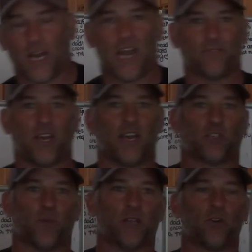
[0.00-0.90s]
I have to
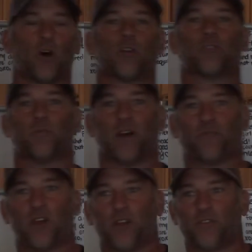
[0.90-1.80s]
ask my daughters and my
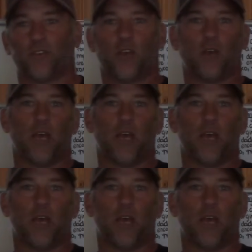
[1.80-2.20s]
friends